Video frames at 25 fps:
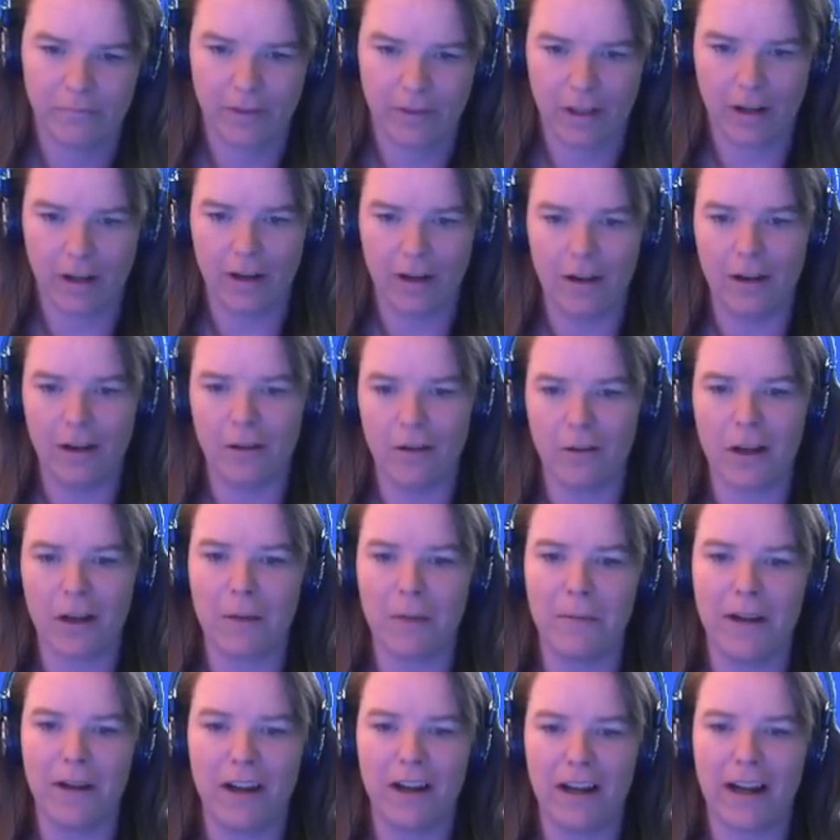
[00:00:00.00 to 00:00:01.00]
Oh,
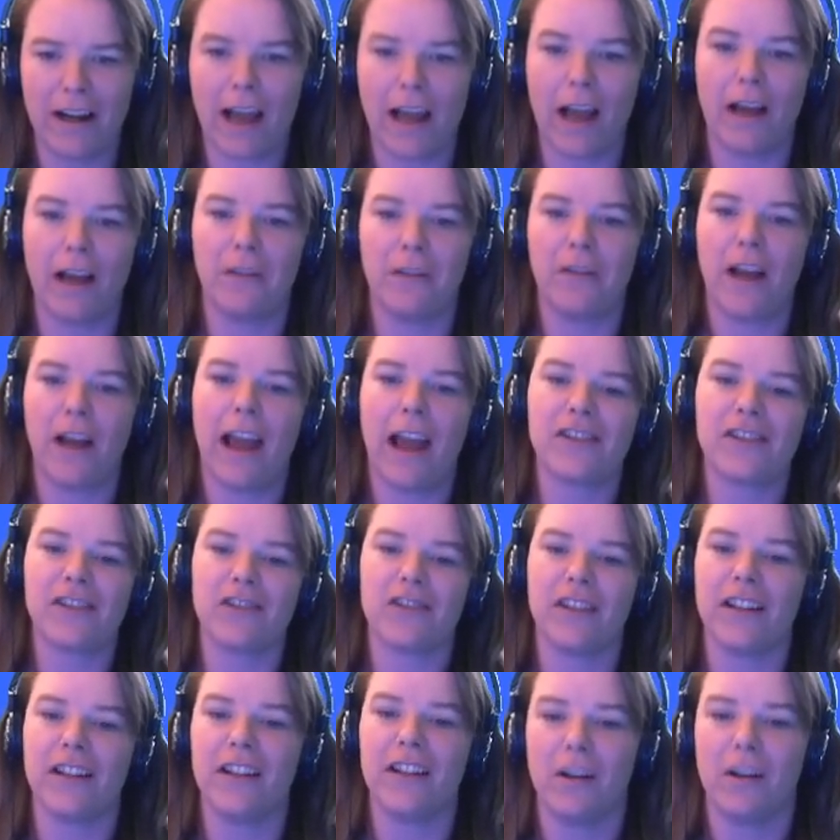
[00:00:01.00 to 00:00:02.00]
come on!
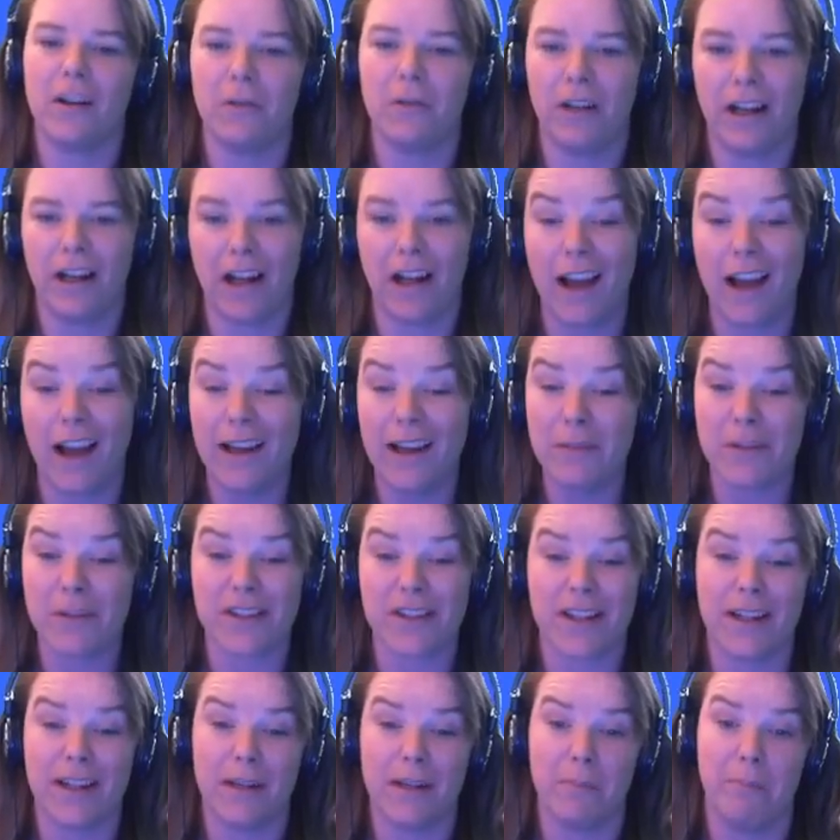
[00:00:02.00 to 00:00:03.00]
Actually, you know what? I'm
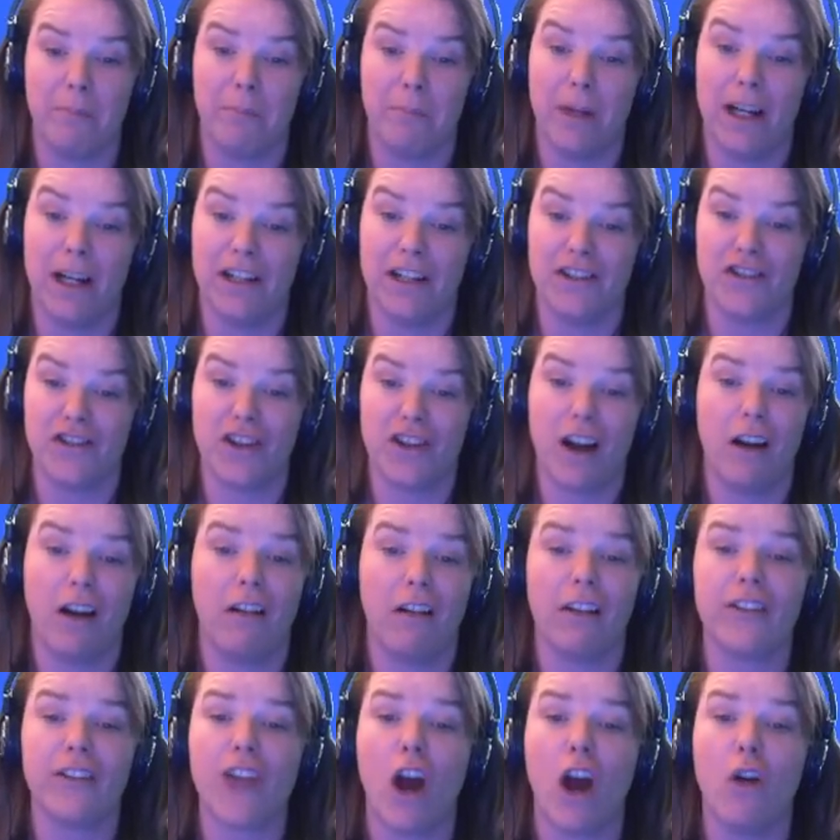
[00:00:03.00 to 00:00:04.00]
just hitting buttons.
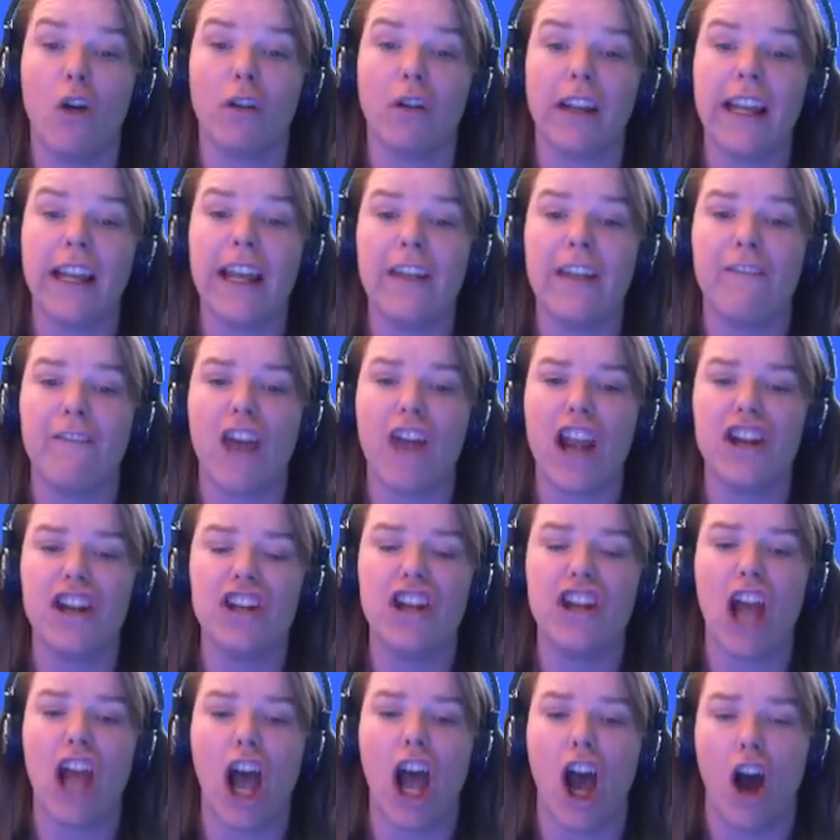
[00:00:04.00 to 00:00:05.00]
Y'all don't
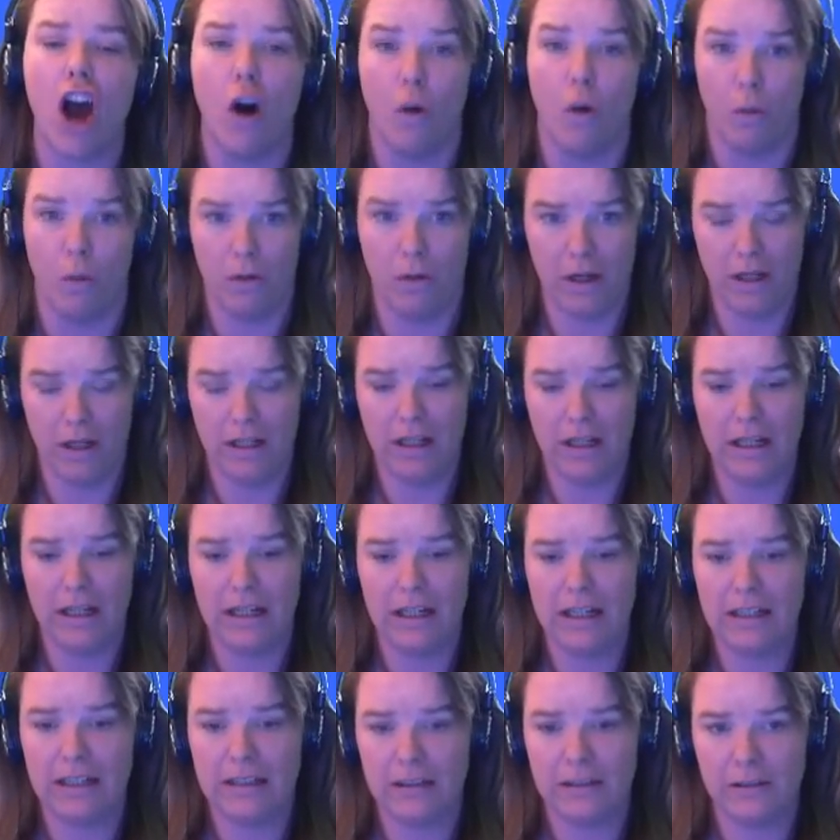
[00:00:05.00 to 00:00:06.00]
even know.
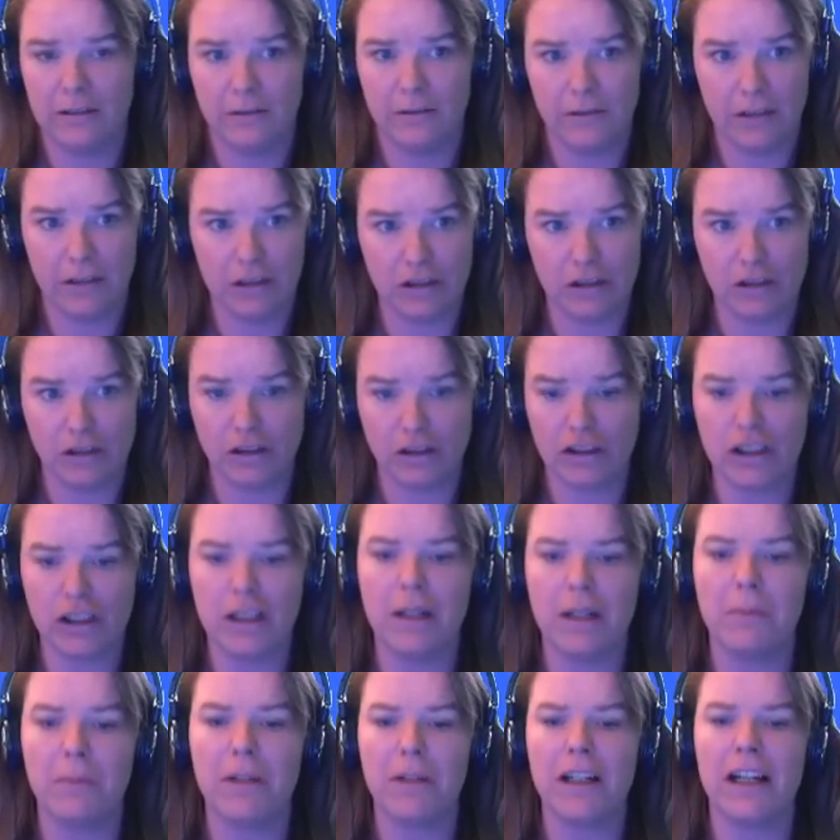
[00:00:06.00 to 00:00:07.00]

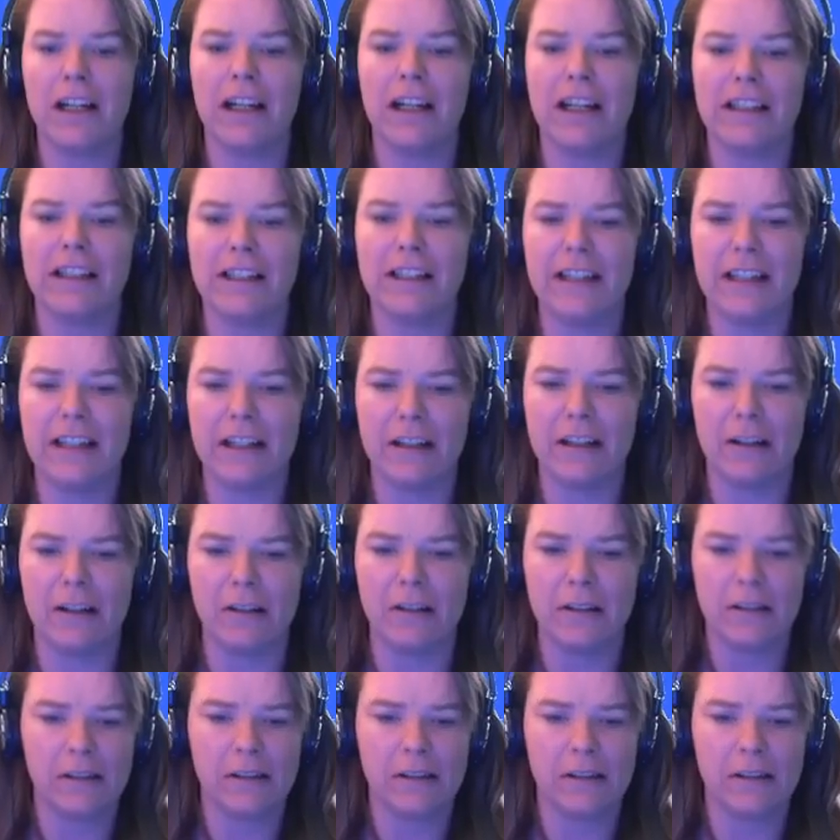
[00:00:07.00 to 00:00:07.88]
Come on, Neil!